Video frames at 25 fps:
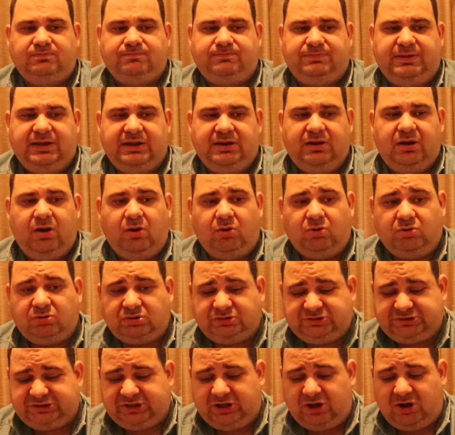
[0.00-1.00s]
But
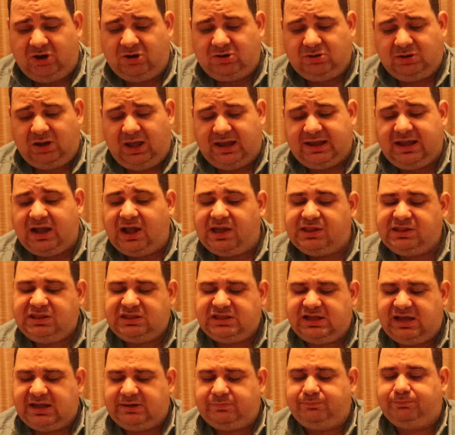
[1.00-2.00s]
also, like I
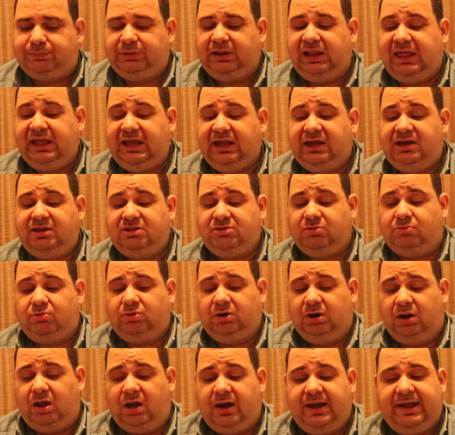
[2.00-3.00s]
said, please
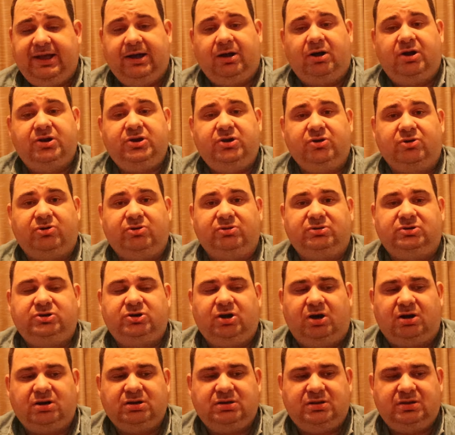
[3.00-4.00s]
rely on your
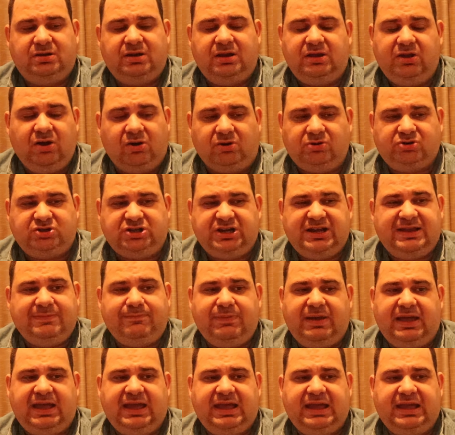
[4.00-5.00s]
doc, your
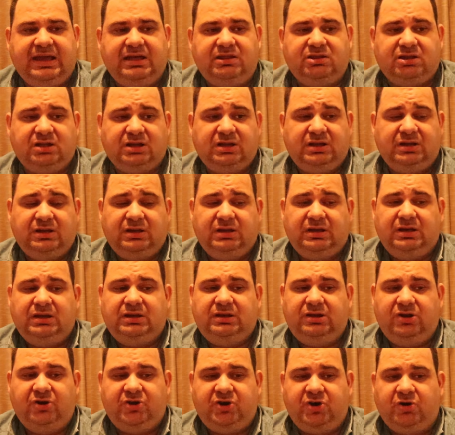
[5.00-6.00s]
GPs,
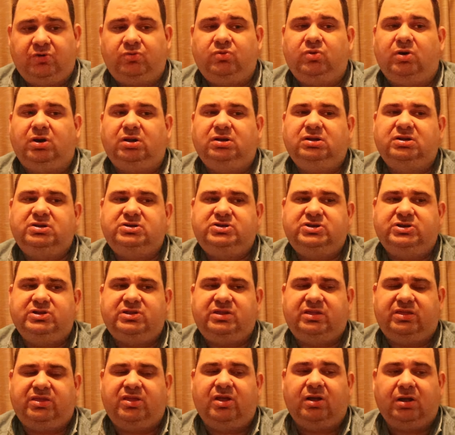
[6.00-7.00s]
your
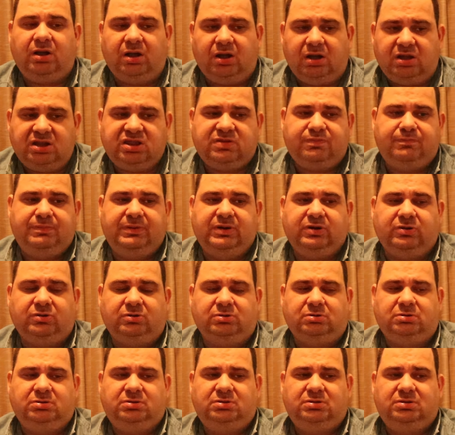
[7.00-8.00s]
urologist, the
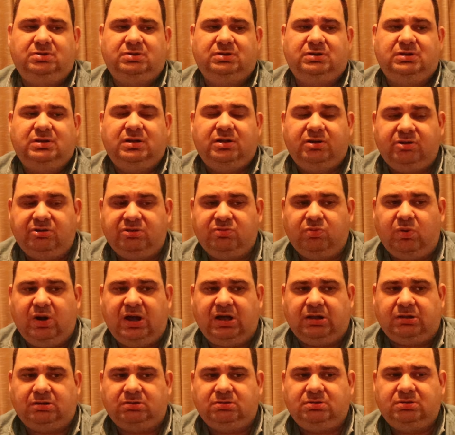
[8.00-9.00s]
hospital as
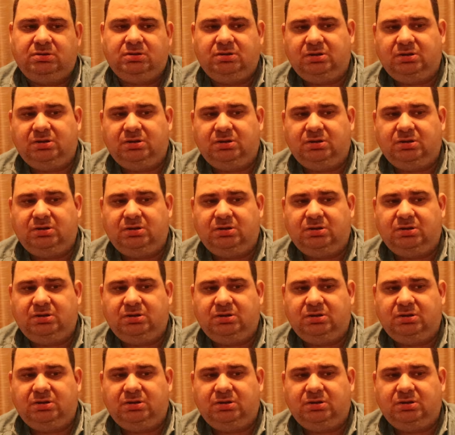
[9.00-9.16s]
well.